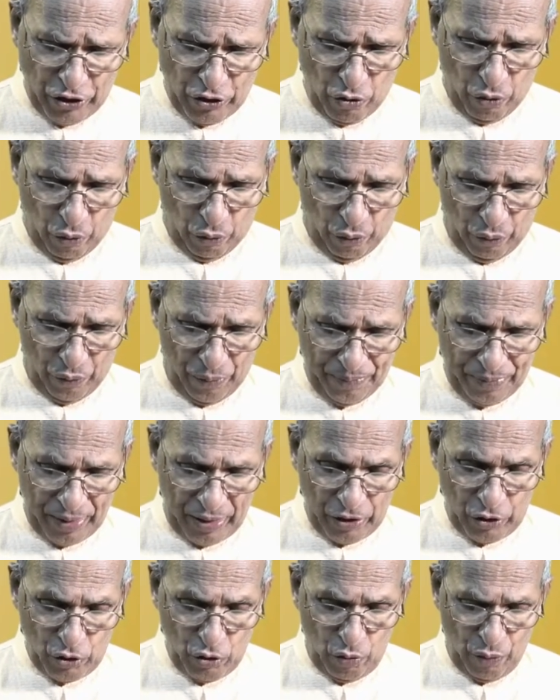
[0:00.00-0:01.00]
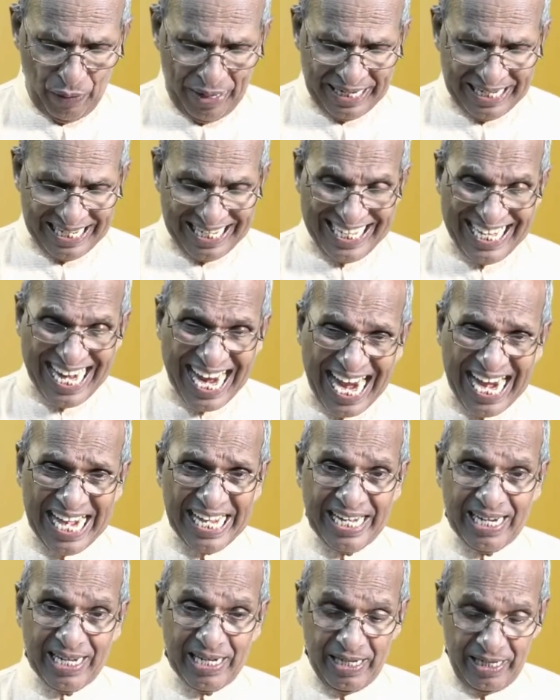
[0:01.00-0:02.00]
you, you were
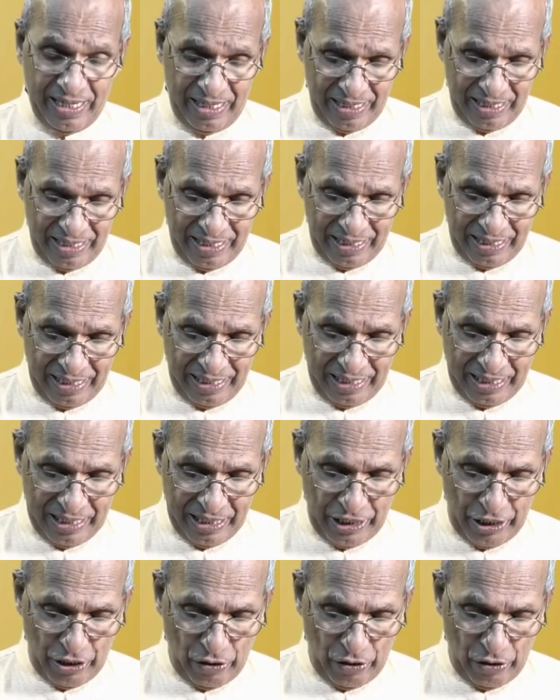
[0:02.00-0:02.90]
dead in